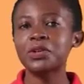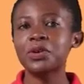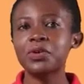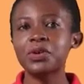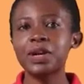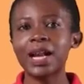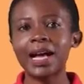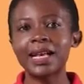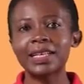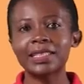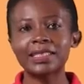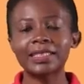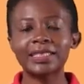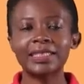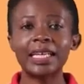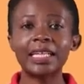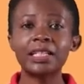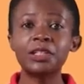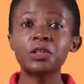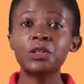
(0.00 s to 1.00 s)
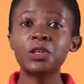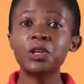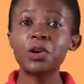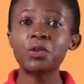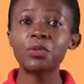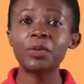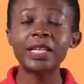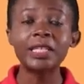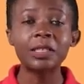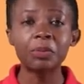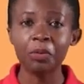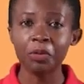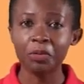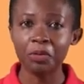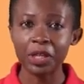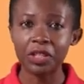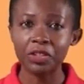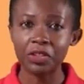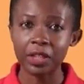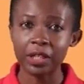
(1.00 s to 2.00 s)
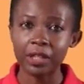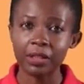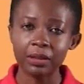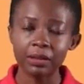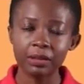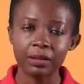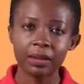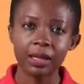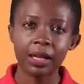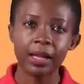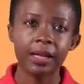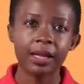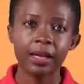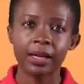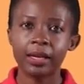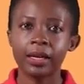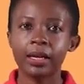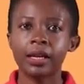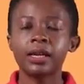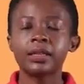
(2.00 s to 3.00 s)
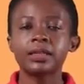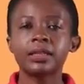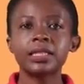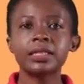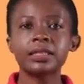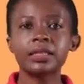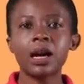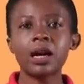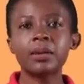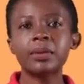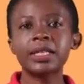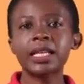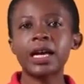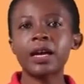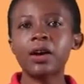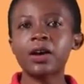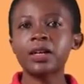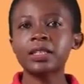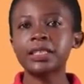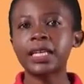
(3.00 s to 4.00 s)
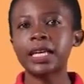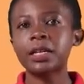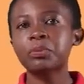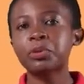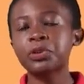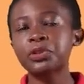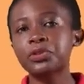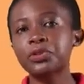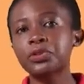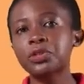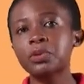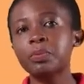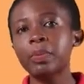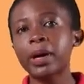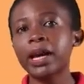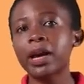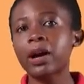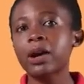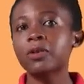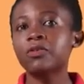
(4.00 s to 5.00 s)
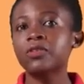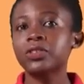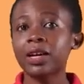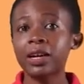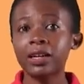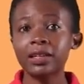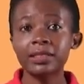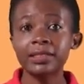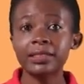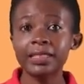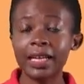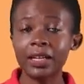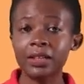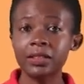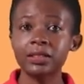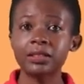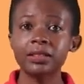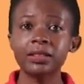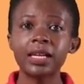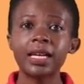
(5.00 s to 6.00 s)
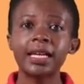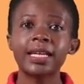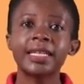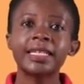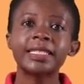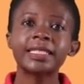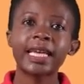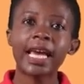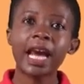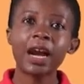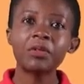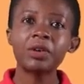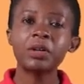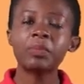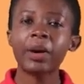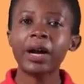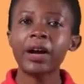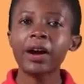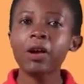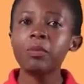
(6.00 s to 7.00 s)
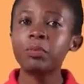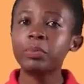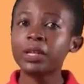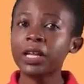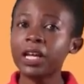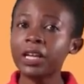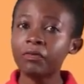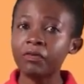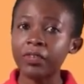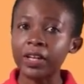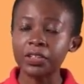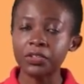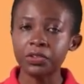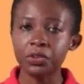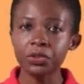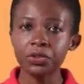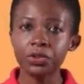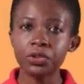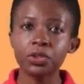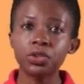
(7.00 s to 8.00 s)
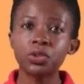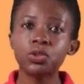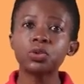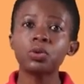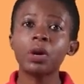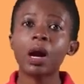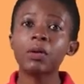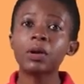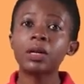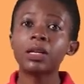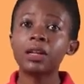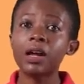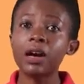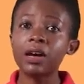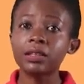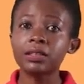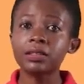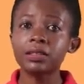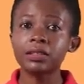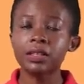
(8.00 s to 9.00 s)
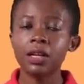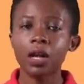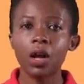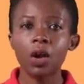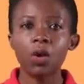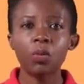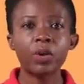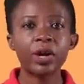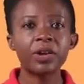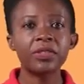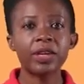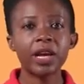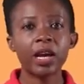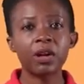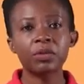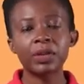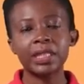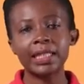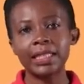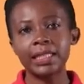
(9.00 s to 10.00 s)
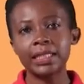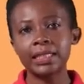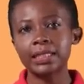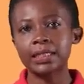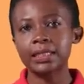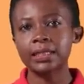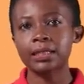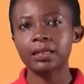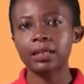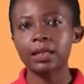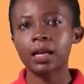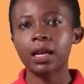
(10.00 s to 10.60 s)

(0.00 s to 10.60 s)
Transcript: known as cellular respiration. This carbon dioxide produced by our cells is carried by our blood vessels to our lungs, where they are released.